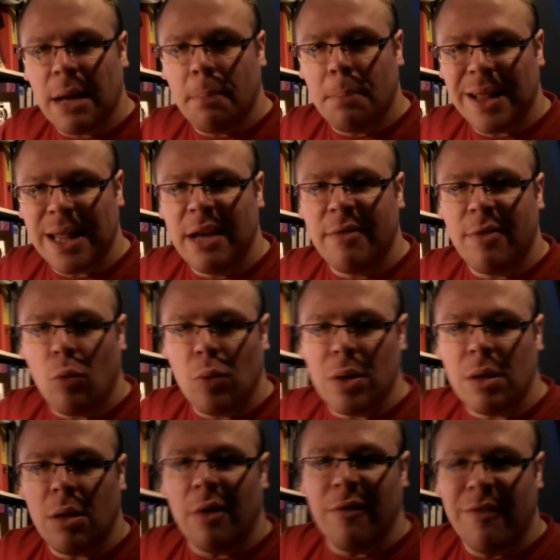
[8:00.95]
I believe it
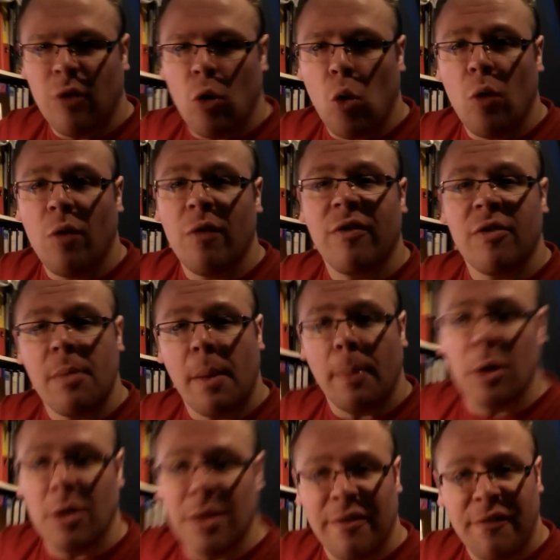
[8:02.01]
will evolve from
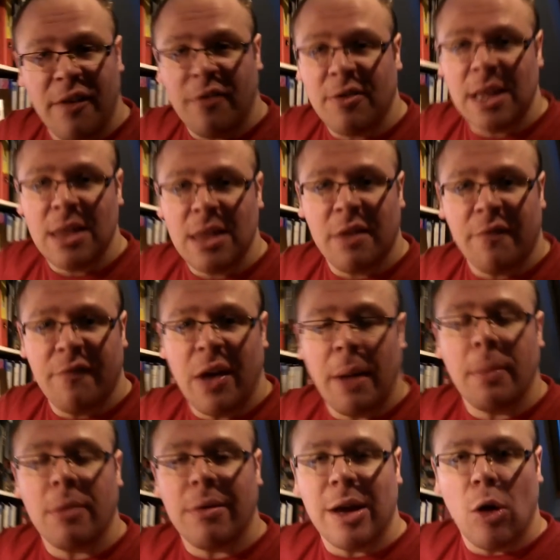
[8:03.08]
about the 15th of
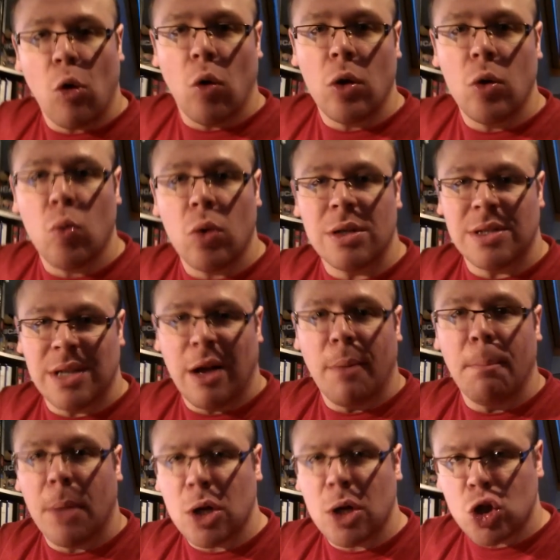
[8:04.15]
February onwards,
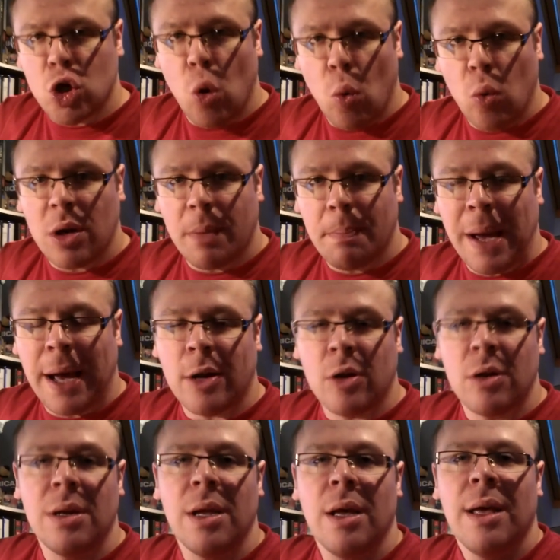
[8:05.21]
a much colder
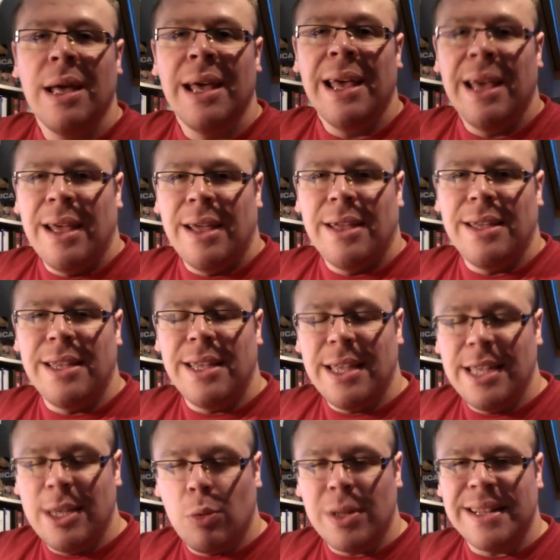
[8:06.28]
pattern.
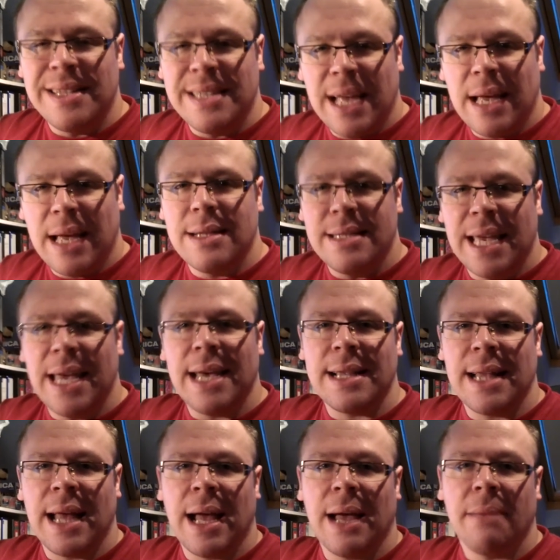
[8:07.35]
You would take
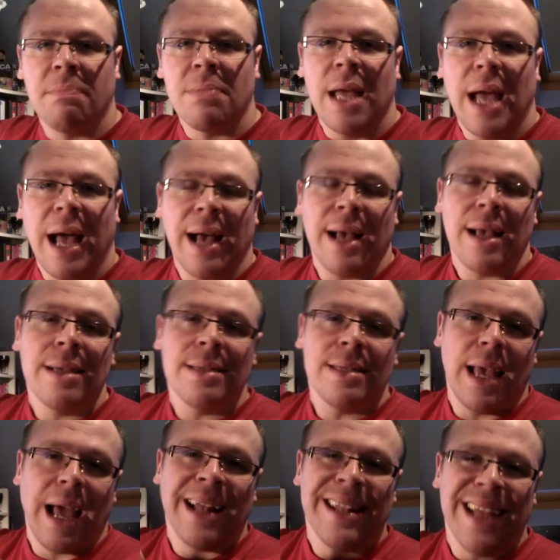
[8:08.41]
that as
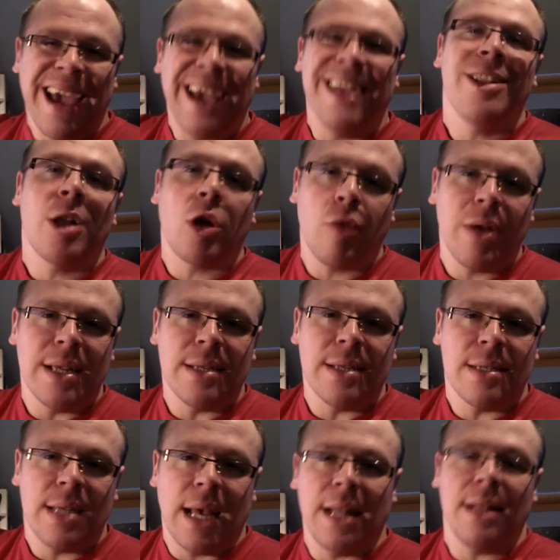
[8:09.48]
an
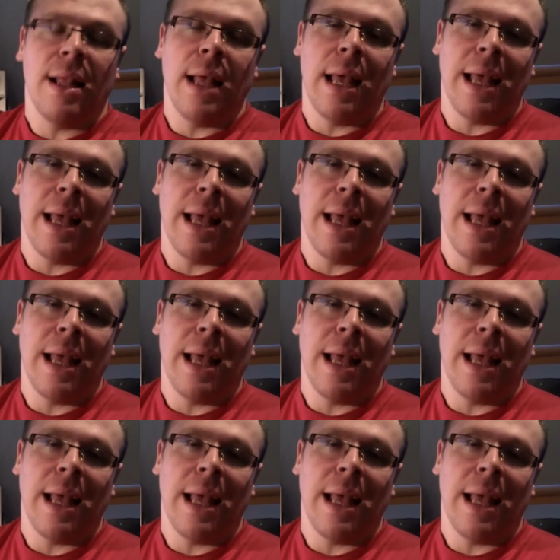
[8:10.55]
increase in